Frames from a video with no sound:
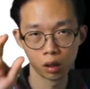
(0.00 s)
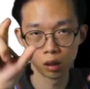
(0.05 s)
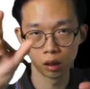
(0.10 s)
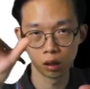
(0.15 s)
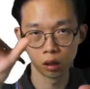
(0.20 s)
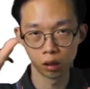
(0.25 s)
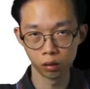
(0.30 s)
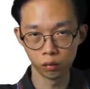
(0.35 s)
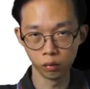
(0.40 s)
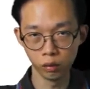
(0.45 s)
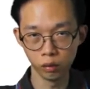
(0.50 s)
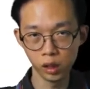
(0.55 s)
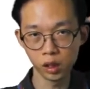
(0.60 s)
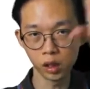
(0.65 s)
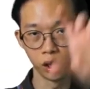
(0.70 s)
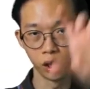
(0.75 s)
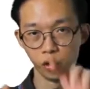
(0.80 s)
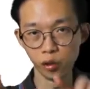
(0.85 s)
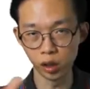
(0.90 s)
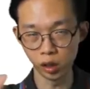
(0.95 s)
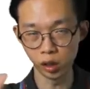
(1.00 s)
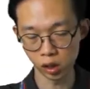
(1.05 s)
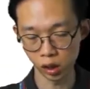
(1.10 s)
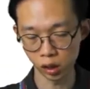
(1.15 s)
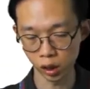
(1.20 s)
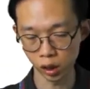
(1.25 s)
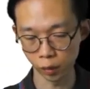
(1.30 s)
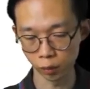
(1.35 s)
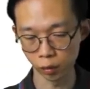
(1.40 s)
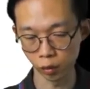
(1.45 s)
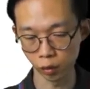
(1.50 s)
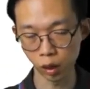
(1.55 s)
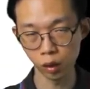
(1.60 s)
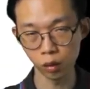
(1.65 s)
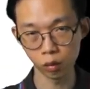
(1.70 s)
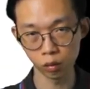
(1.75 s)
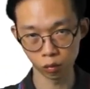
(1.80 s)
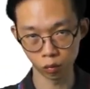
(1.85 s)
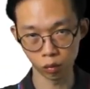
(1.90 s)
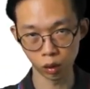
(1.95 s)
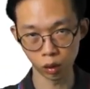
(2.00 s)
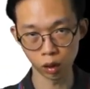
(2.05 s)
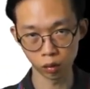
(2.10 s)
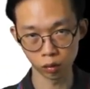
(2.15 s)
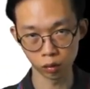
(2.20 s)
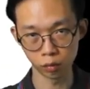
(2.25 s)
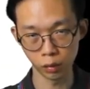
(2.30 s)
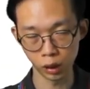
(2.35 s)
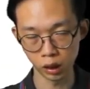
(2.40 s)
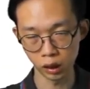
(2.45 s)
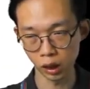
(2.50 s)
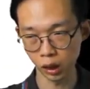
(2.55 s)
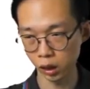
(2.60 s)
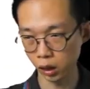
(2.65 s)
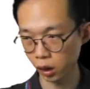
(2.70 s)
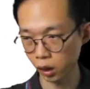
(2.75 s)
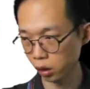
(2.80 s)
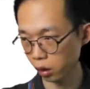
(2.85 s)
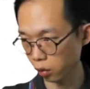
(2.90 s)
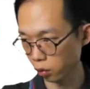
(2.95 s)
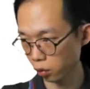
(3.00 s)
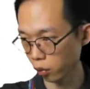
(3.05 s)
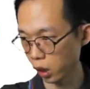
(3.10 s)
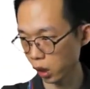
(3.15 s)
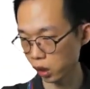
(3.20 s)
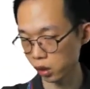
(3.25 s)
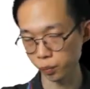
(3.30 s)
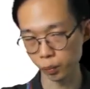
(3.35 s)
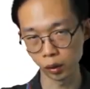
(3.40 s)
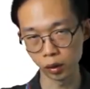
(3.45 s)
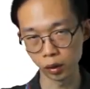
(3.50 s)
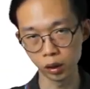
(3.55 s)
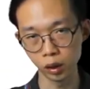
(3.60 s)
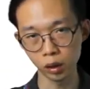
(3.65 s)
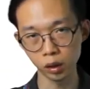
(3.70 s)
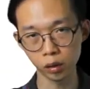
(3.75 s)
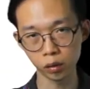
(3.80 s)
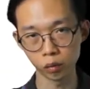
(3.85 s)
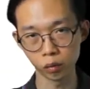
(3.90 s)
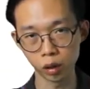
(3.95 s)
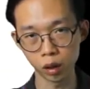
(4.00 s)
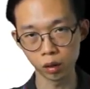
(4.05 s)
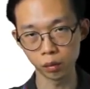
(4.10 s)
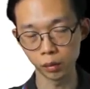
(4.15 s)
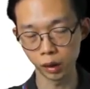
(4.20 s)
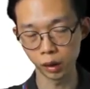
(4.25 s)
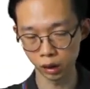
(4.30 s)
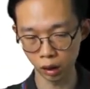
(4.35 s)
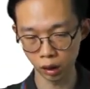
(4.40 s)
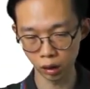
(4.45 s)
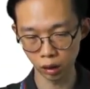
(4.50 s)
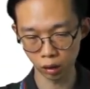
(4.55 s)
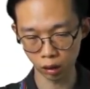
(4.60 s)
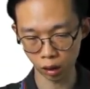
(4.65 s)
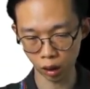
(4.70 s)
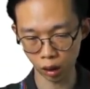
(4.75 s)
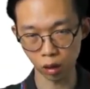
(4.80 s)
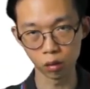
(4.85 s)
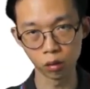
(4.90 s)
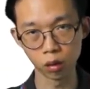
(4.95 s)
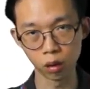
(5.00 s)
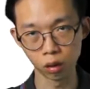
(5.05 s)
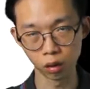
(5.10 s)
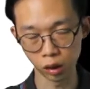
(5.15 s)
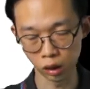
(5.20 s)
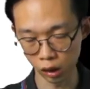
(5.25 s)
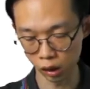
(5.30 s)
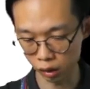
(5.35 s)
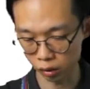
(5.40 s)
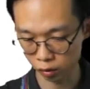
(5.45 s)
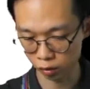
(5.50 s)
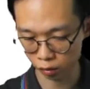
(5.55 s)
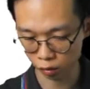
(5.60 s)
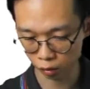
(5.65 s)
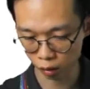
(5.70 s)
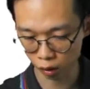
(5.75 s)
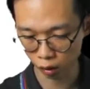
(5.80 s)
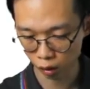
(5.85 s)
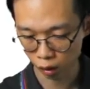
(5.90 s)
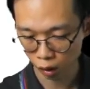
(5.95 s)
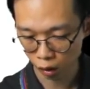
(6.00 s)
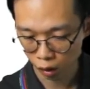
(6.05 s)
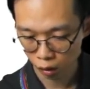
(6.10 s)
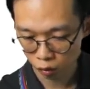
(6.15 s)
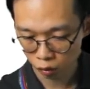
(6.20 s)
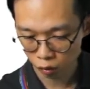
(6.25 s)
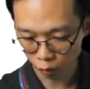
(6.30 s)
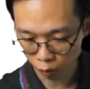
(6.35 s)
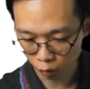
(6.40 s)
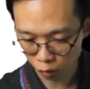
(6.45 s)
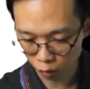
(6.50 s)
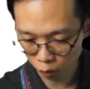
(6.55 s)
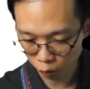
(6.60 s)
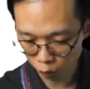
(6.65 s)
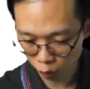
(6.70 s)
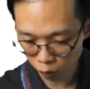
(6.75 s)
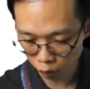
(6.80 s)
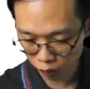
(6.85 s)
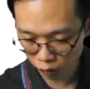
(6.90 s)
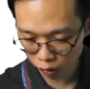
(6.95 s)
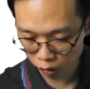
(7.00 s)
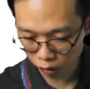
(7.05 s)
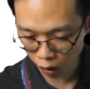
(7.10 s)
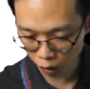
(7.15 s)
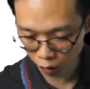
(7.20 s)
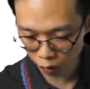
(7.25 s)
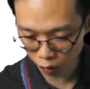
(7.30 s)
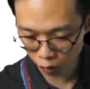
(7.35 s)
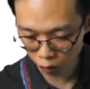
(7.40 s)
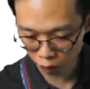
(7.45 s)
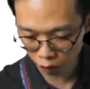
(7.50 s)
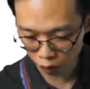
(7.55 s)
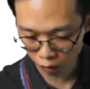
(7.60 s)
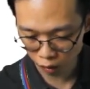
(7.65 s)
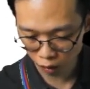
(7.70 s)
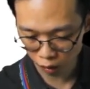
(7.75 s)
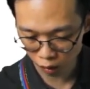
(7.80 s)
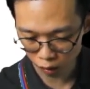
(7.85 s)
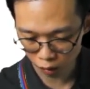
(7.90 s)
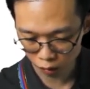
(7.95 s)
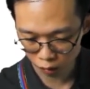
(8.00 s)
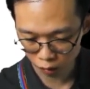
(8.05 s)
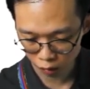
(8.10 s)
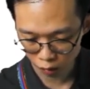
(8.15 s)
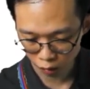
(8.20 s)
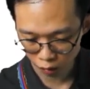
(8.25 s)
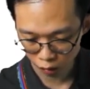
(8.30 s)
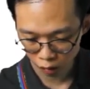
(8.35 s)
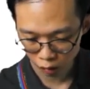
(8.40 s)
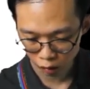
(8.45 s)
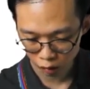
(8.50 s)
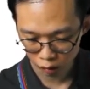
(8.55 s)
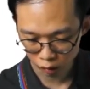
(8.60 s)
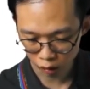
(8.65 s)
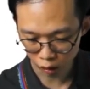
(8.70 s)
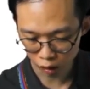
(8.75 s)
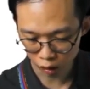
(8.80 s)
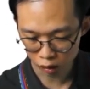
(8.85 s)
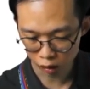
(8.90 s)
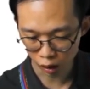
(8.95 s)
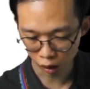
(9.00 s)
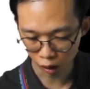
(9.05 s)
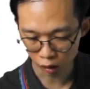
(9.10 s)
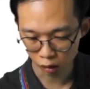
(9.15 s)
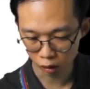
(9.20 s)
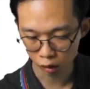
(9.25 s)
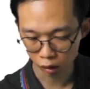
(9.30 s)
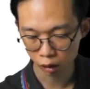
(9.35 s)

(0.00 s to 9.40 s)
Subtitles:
rearranging them, okay, while maintaining where it's pointing, while maintaining how long it is, okay. So I'm going to move this arrow over here such that